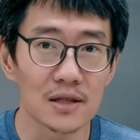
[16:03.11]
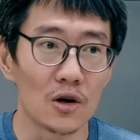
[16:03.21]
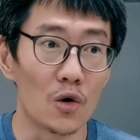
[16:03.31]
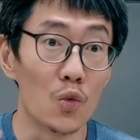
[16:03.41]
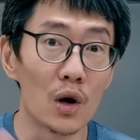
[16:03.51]

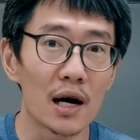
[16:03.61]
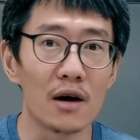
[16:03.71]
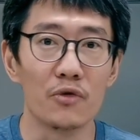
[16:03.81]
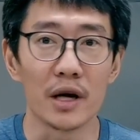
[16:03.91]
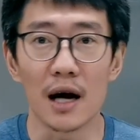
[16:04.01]
or
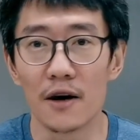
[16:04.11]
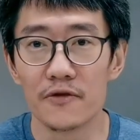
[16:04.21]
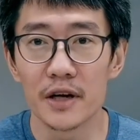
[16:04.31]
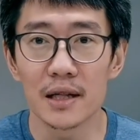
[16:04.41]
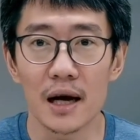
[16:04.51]
workout
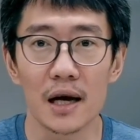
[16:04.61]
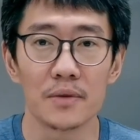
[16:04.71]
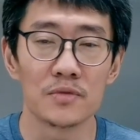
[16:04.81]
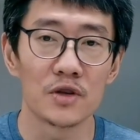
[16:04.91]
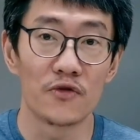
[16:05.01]
recovery
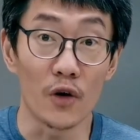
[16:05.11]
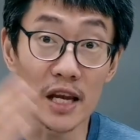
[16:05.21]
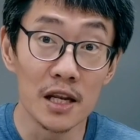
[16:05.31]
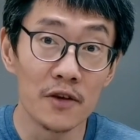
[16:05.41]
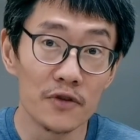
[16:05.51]
times for
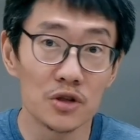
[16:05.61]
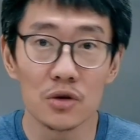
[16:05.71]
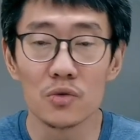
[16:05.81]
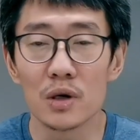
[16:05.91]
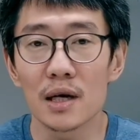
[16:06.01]

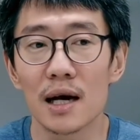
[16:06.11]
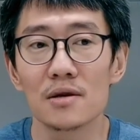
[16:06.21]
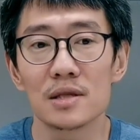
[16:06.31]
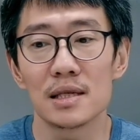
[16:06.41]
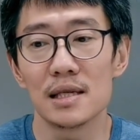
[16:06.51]
individual workouts